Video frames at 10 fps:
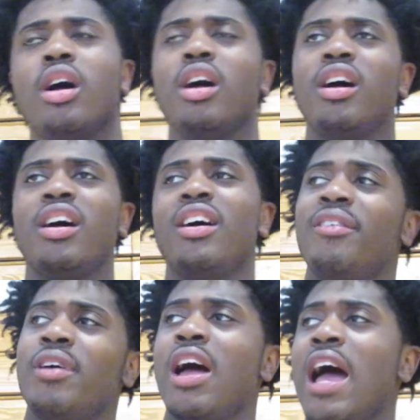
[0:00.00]

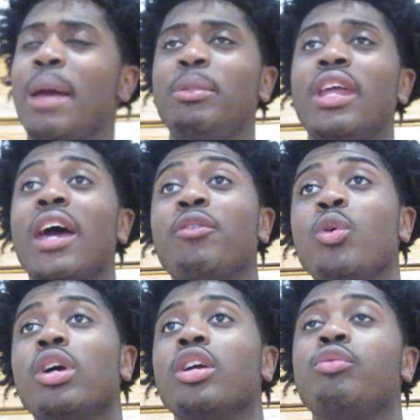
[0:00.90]
I mean,
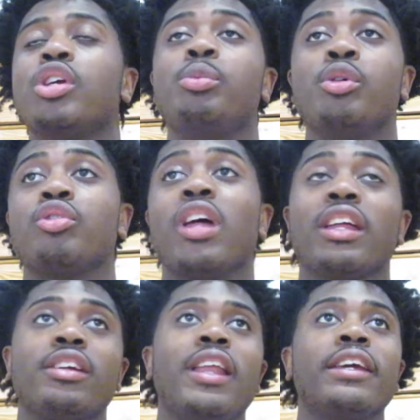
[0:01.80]
everyone contributes.
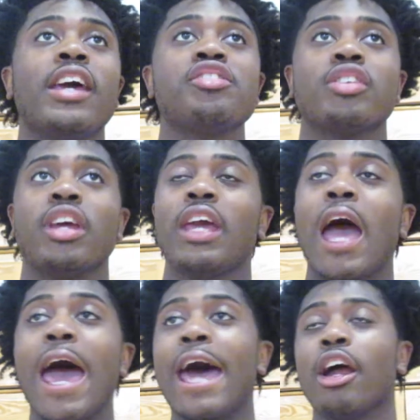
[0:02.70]
Like yesterday,
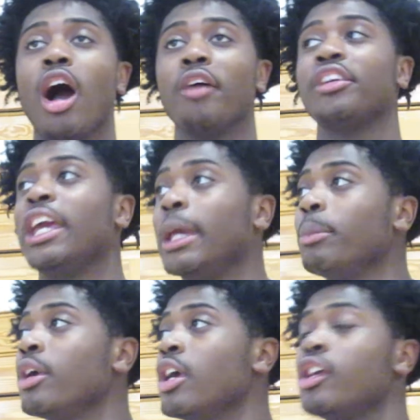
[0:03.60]
I had an off
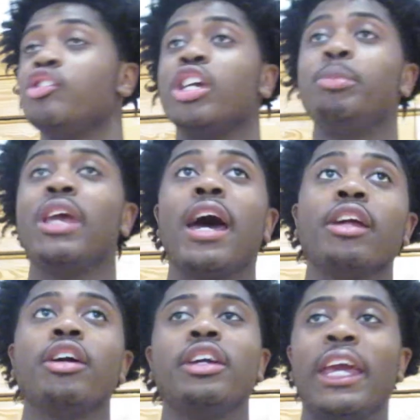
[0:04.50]
game. JB had
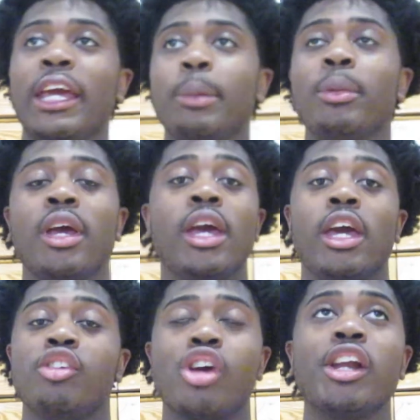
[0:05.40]
a good game,
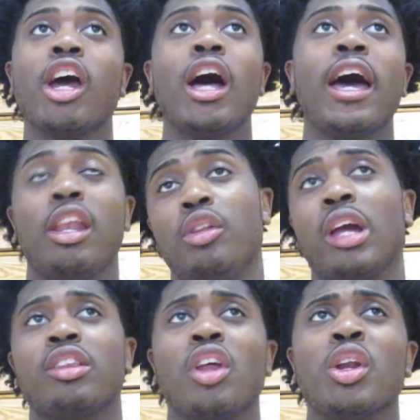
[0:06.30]
and Jarnell had
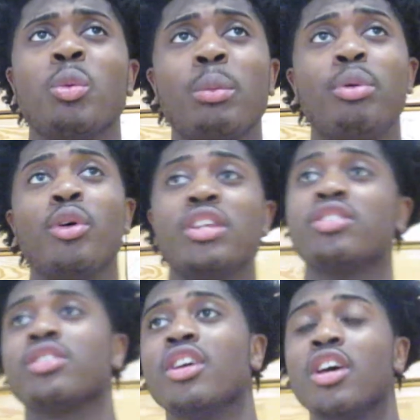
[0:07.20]
like 31
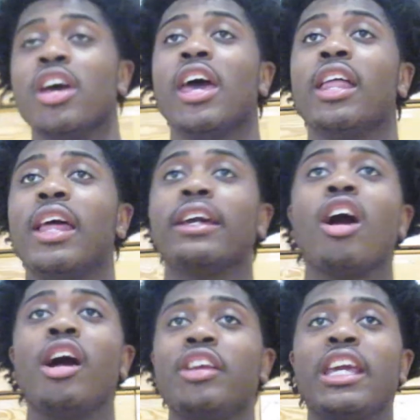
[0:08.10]
points. And like
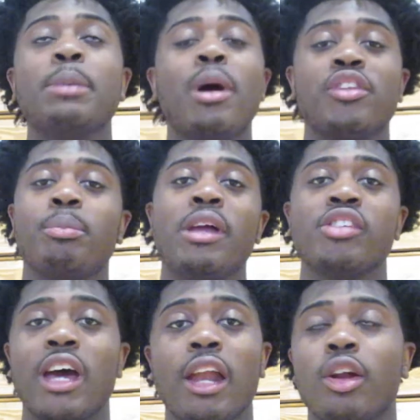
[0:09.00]
Kanye came off the
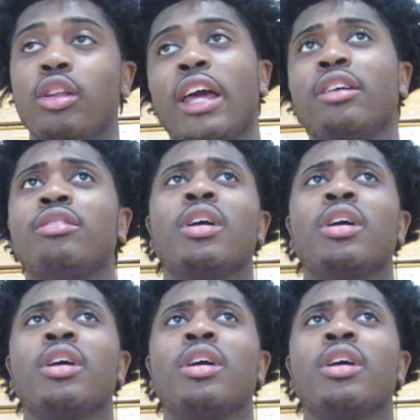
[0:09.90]
bench and had like